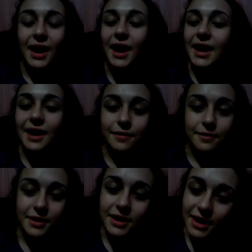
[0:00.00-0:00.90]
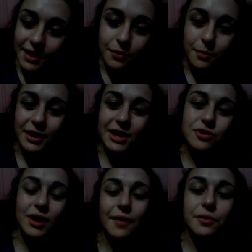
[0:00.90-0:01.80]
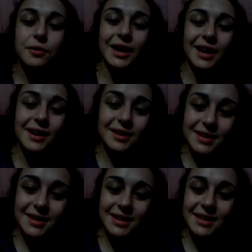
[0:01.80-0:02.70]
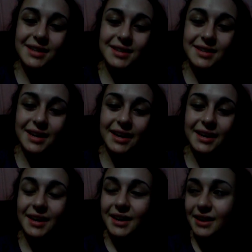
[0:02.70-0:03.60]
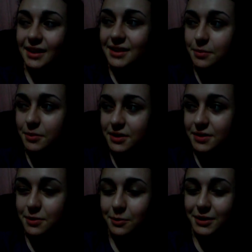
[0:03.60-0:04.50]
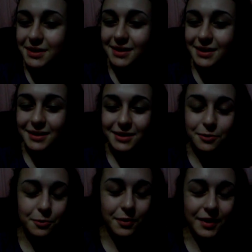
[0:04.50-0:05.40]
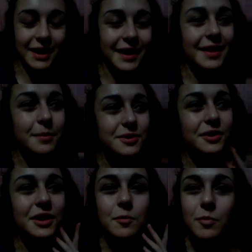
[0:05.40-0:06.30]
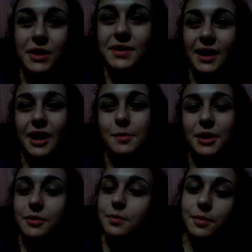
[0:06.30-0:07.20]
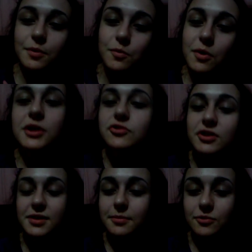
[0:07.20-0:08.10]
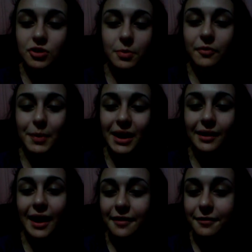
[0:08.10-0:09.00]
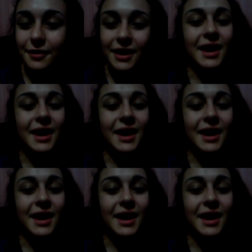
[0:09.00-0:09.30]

I have never really traveled outside the state unless it was a school thing, and that was only one time, and that was probably the worst trip of my life.